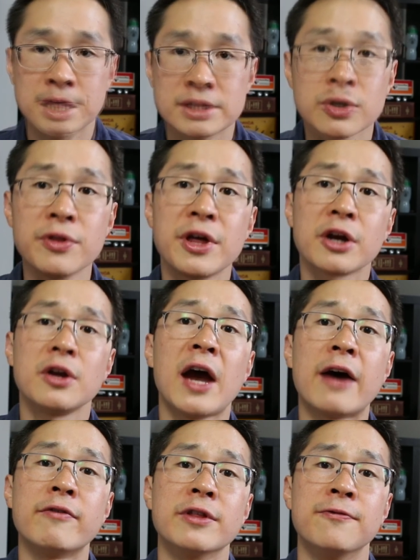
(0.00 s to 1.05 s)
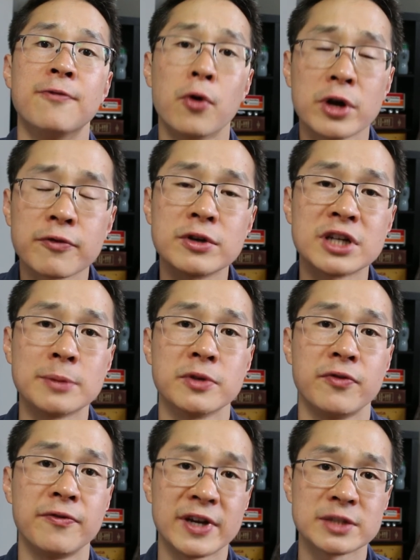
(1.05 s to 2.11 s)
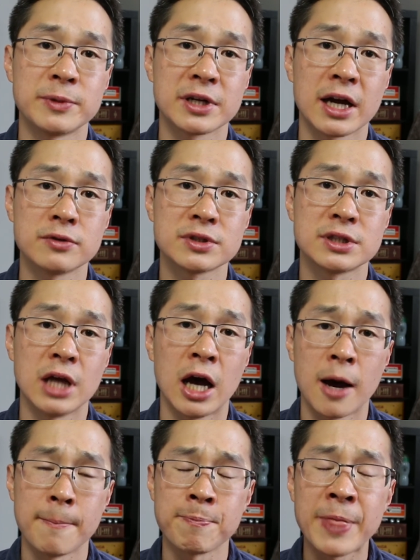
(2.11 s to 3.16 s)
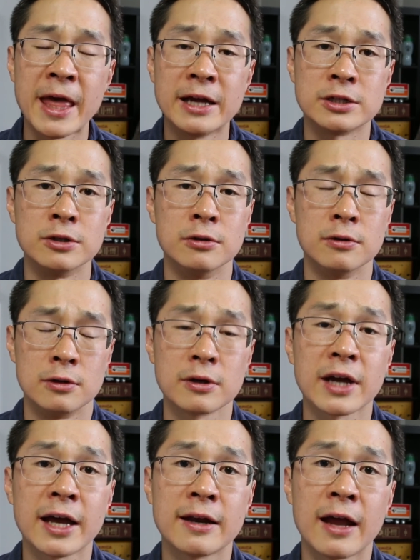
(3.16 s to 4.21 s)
So there you have it, the four different types of investment accounts um, to look at.